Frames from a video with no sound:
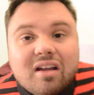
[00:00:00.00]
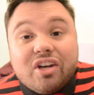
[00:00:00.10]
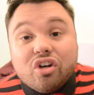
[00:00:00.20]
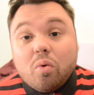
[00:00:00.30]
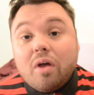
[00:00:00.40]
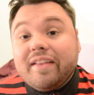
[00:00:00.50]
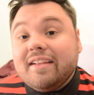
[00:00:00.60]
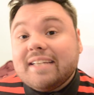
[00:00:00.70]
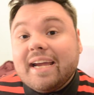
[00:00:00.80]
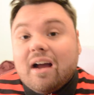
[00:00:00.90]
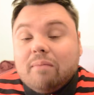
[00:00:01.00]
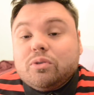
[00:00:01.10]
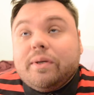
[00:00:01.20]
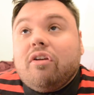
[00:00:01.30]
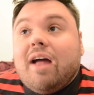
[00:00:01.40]
And you know what? Then the day comes
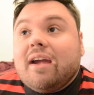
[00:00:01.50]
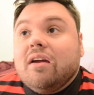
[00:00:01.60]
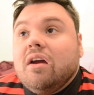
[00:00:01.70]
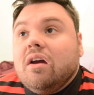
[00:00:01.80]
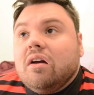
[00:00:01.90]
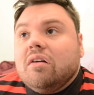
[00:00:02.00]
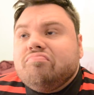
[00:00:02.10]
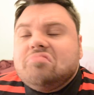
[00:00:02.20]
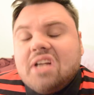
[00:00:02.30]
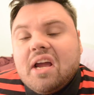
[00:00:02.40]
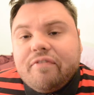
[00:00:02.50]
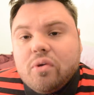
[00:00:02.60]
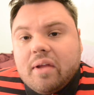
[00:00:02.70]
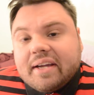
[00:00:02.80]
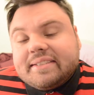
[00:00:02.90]
where you're like, today I
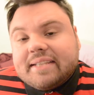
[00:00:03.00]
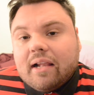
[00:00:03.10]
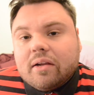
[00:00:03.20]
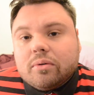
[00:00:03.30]
feel like a salad,